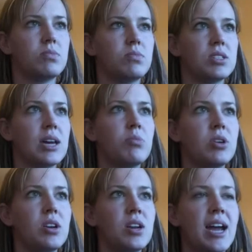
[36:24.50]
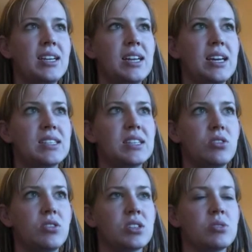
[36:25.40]
because I put 90 days in
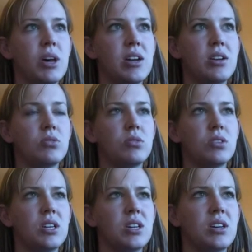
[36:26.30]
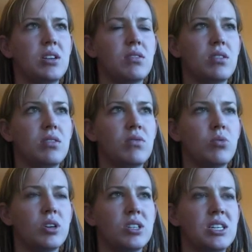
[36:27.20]
your explanatory and
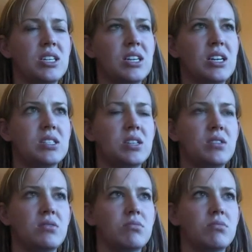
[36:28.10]
14 days in